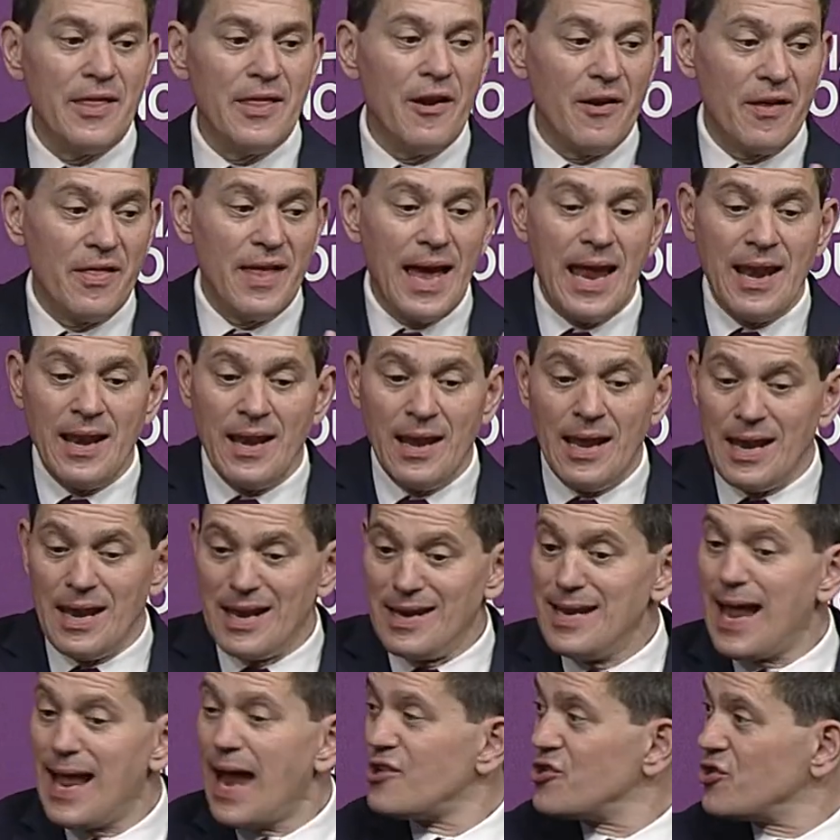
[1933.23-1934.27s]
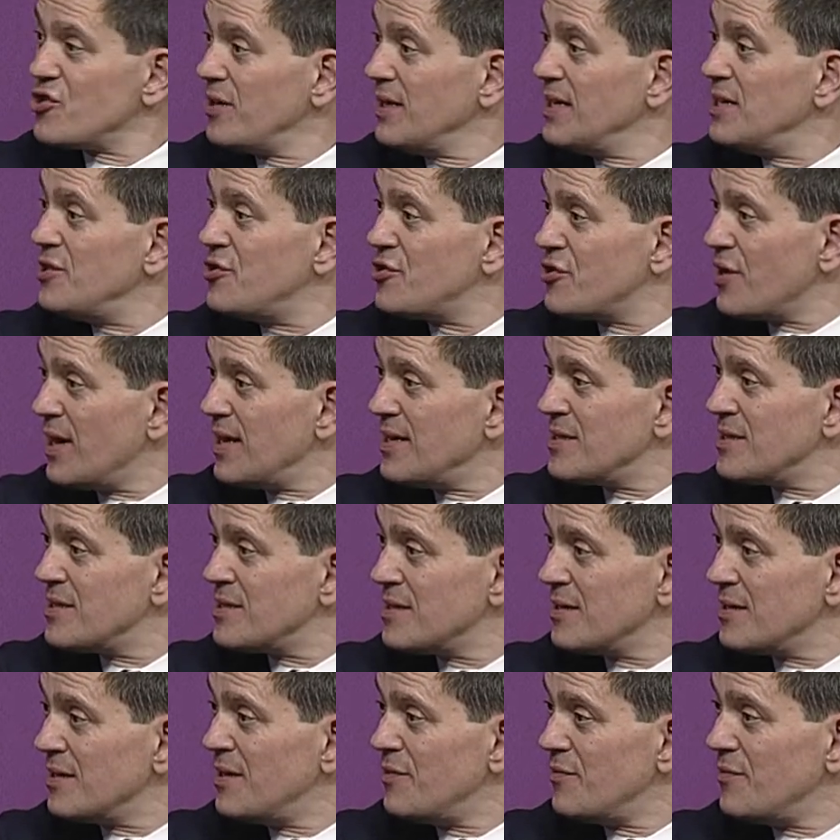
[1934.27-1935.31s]
There are then national
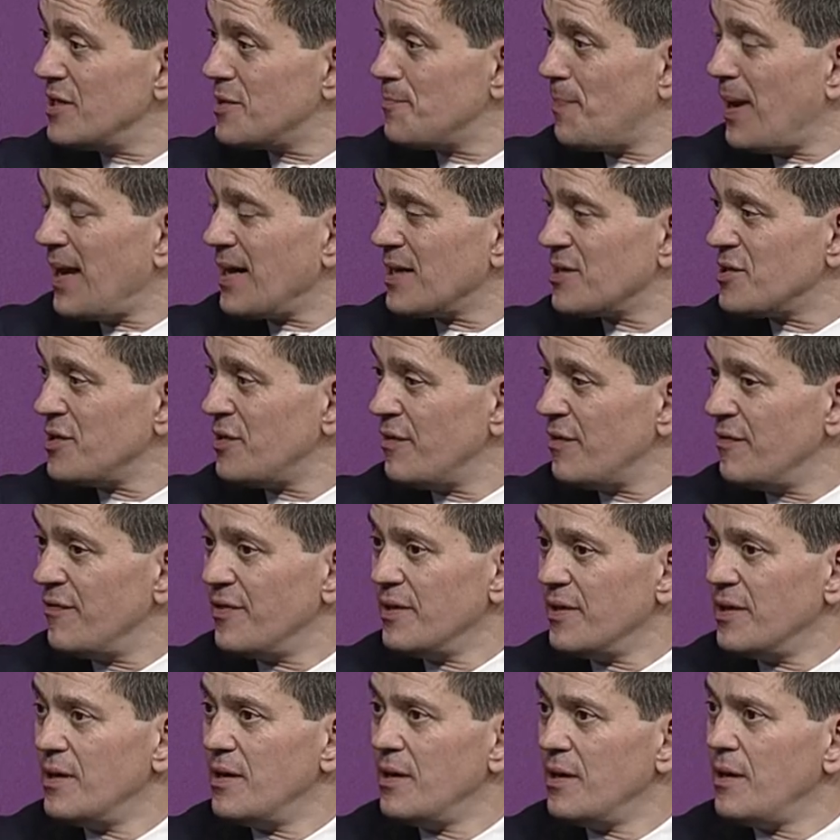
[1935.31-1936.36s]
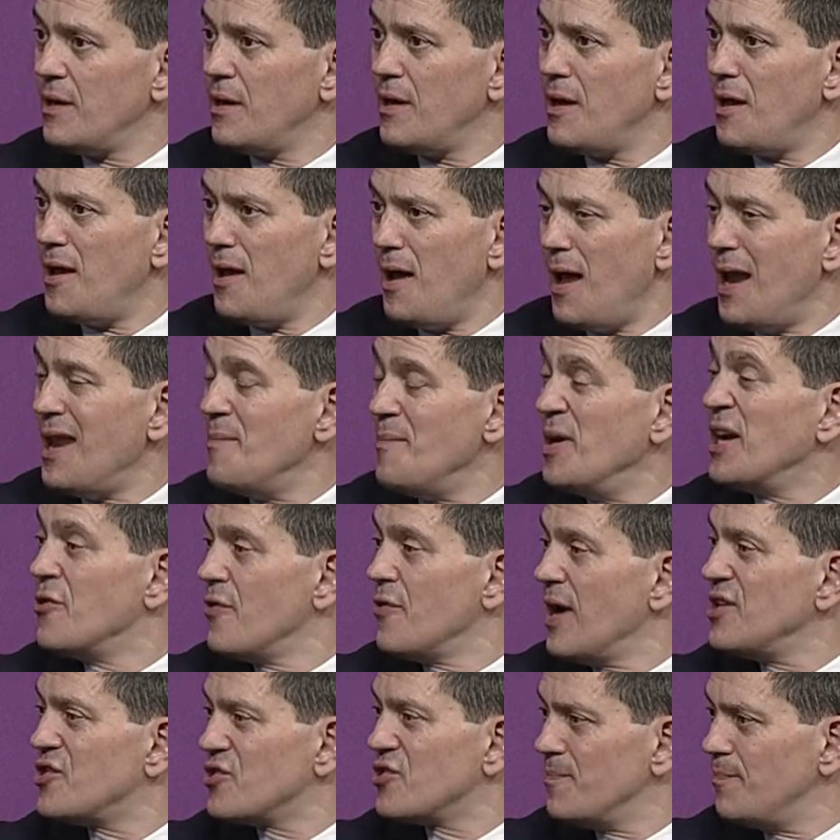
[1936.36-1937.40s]
interests in respect of uh, an
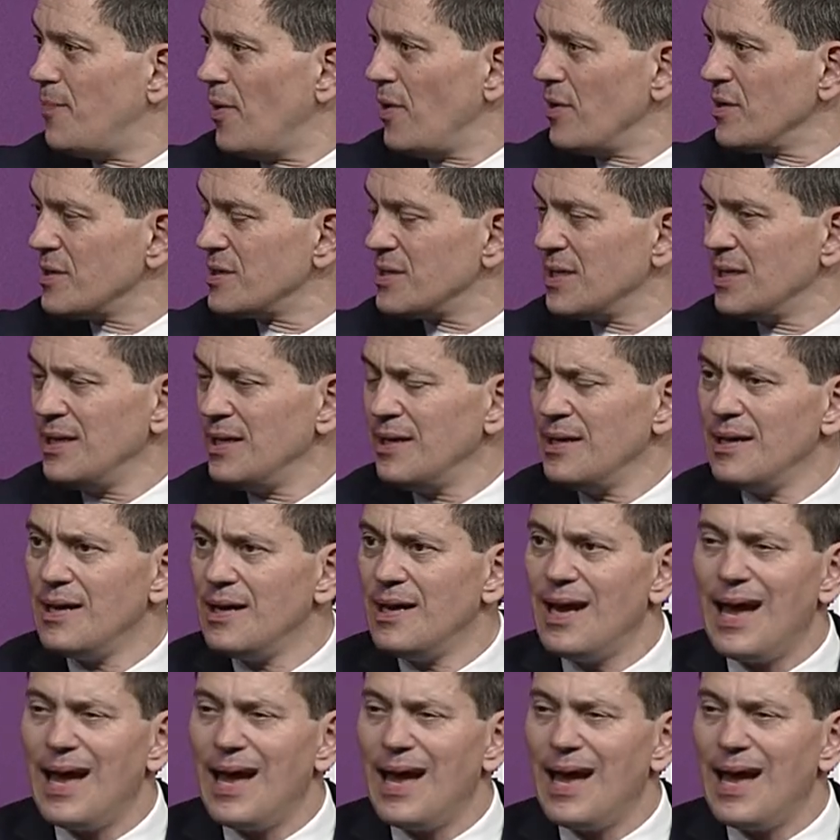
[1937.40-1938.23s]
immigration policy,